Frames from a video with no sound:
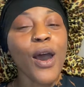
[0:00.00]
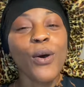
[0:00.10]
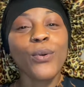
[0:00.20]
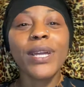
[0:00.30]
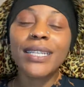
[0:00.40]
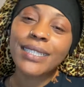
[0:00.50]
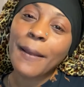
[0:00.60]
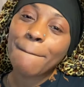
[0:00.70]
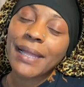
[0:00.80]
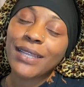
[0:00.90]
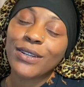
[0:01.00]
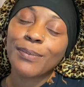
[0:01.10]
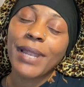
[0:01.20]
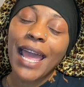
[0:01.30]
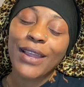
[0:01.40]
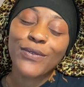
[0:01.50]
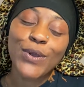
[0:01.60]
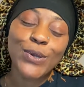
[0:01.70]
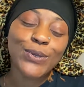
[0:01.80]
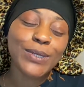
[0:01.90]
What is up, my little black
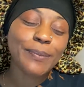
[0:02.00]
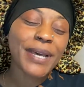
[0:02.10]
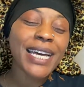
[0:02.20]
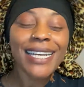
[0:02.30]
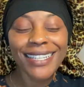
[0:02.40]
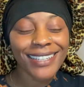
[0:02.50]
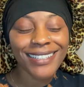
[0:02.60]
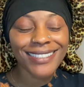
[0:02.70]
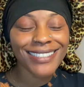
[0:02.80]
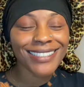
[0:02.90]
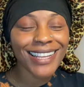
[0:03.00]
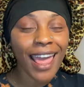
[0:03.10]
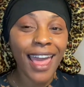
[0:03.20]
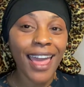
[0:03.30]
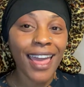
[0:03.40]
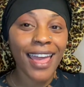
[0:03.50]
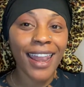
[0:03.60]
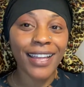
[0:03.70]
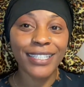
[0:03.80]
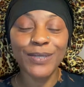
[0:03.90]
rosebuds?
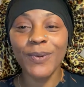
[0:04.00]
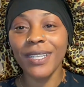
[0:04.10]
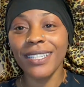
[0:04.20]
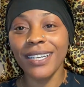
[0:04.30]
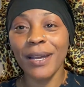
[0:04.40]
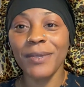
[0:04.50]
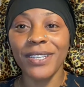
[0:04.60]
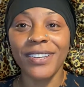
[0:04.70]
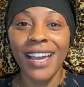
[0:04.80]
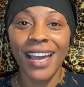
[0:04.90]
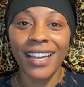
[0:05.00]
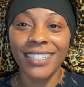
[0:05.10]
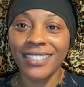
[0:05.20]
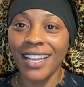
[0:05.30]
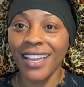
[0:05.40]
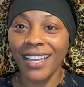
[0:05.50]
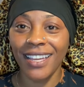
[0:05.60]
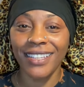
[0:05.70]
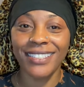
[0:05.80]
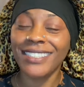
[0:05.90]
And I just wanted to come to you guys
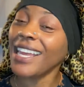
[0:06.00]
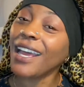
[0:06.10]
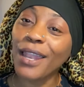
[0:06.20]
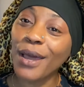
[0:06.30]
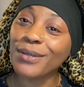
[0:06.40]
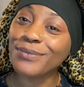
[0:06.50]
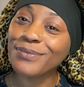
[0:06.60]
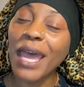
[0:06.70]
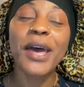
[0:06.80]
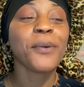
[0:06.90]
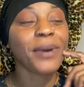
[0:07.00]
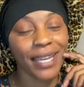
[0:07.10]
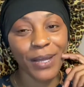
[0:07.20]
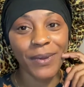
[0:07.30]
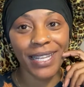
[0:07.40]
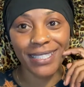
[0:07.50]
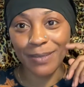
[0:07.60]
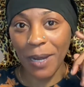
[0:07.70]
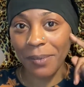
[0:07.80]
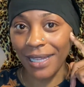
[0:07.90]
and say hello. But anyway, this
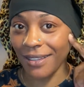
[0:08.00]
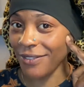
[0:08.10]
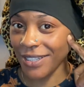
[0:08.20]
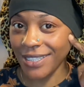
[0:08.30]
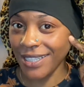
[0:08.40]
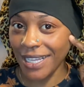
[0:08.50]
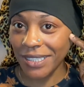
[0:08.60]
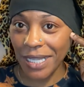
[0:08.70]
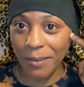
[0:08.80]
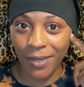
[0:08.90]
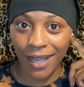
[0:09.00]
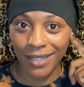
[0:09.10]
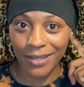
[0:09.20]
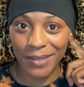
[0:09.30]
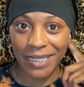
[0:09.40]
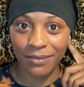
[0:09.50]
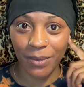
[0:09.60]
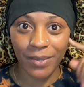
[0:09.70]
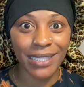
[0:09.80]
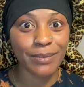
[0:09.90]
is probably like the first and last time you guys gonna see
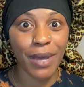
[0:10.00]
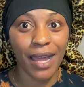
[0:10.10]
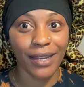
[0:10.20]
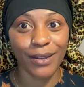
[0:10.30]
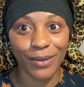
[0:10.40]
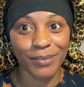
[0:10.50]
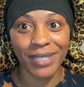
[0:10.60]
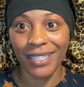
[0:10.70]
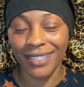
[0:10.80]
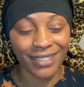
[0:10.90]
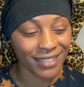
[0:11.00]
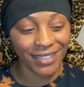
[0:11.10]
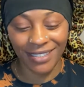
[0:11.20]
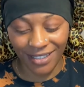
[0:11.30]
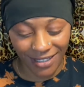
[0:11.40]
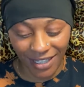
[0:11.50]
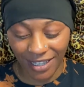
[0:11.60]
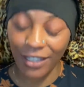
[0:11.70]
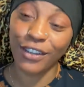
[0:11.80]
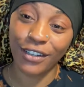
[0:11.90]
me with this bonnet on because
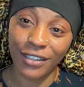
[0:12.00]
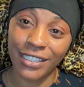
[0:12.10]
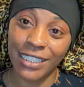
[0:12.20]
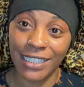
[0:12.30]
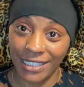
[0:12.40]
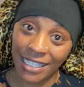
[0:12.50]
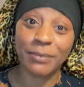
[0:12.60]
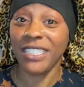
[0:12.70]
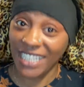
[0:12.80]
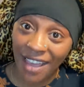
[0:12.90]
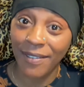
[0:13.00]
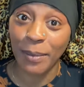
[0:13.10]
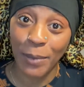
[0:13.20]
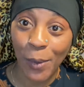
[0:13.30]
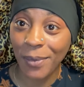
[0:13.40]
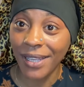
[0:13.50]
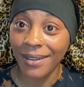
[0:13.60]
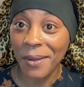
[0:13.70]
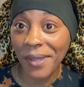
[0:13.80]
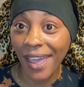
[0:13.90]
yeah, your girl I'm just having a
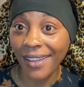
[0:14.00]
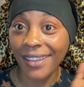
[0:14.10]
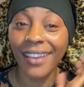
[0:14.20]
moment, okay?